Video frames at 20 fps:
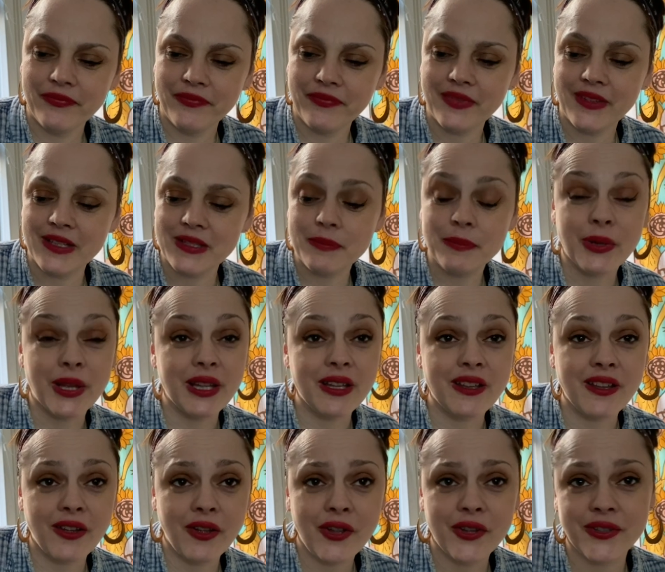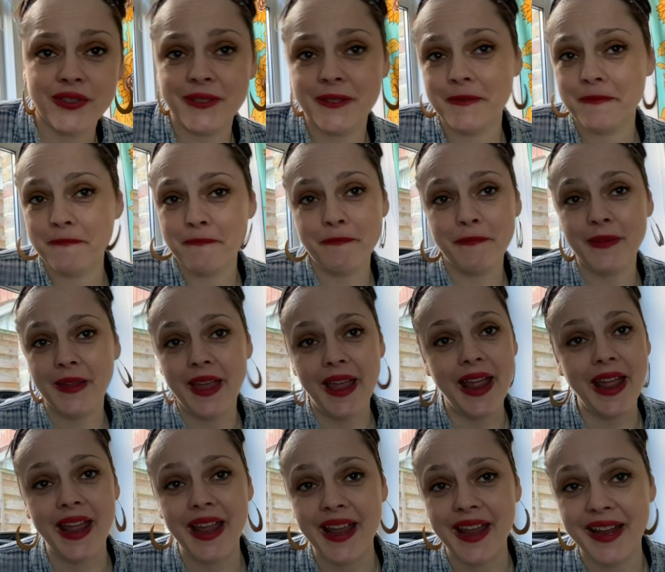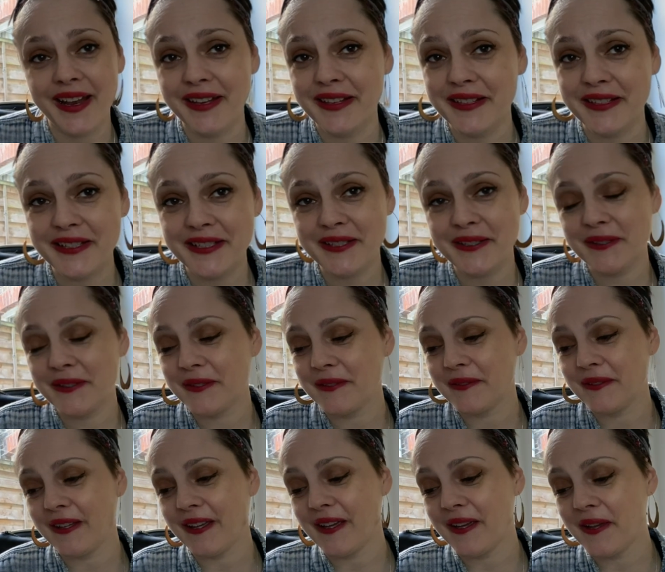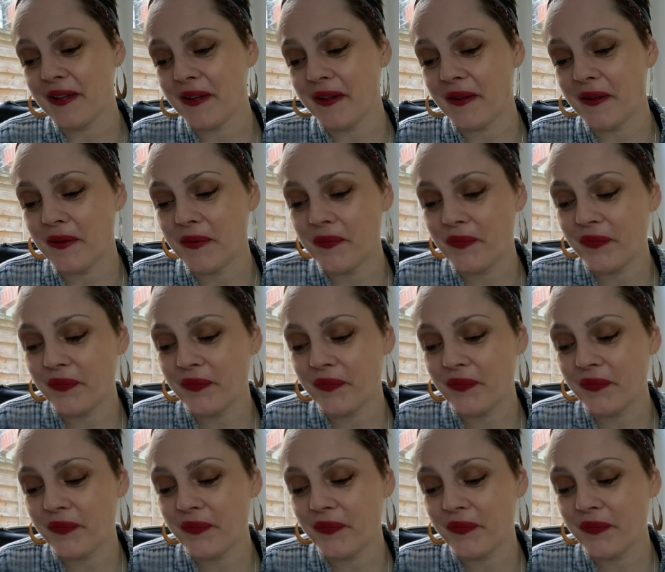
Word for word: Let's play cards and uh,